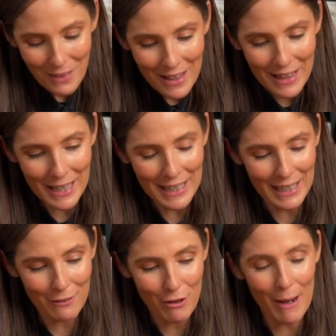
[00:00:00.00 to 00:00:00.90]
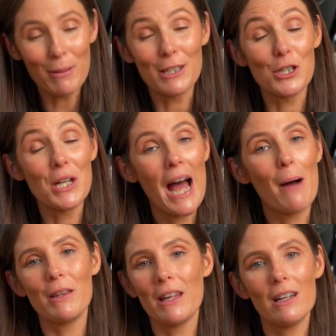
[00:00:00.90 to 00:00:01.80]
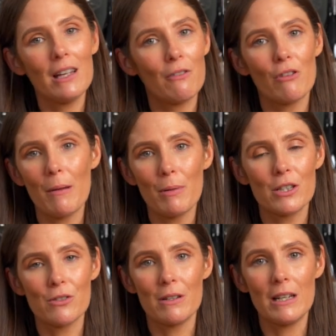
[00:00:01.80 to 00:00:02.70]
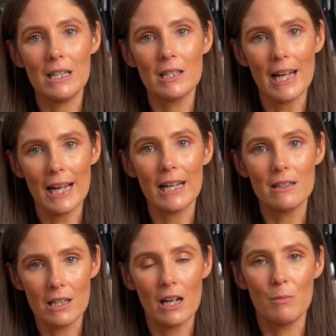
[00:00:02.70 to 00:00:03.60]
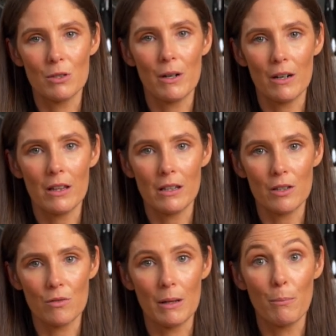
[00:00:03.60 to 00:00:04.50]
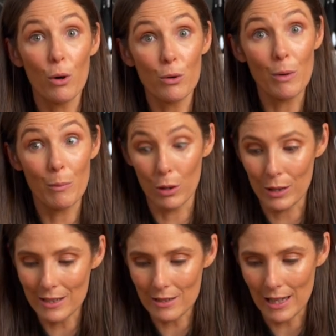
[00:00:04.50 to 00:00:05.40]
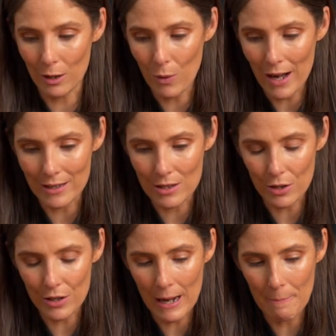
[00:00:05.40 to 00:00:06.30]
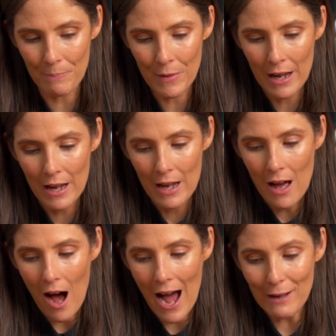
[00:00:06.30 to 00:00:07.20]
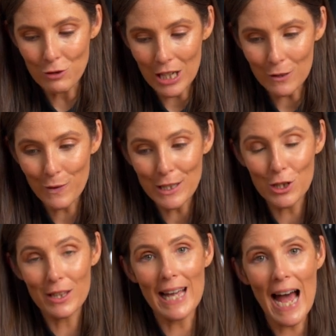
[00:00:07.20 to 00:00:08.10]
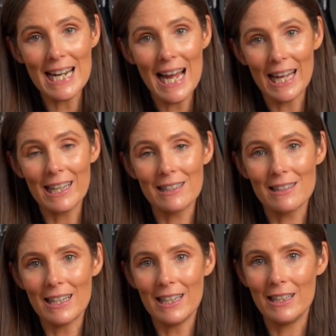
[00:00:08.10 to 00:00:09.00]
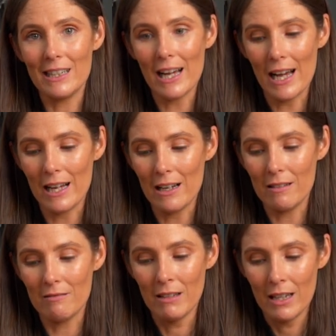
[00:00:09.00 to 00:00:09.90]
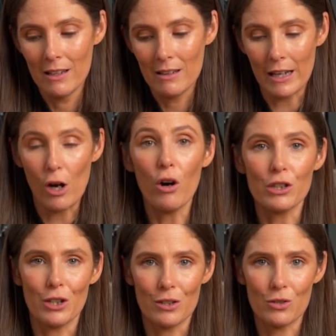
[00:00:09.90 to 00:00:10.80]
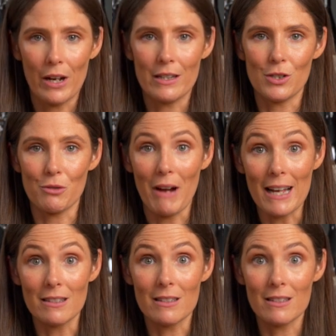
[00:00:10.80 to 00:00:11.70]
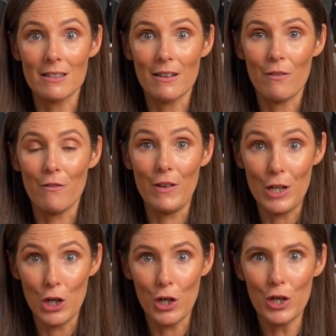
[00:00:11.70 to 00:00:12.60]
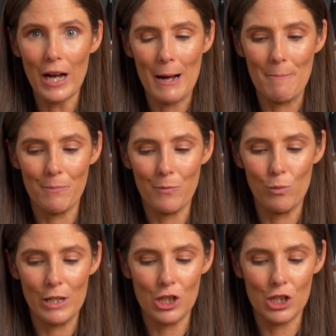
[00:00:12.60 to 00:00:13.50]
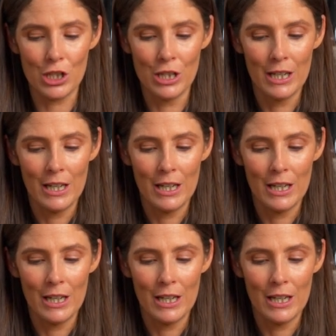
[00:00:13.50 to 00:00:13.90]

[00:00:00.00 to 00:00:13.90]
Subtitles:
They're going to give great pleasure now, but they're going to give great pleasure in decades to come as well. And I think that's really important when we're looking to sell a wine. So I have just featured the 8 Acres in like a Hot Shot Australian Shiraz video, which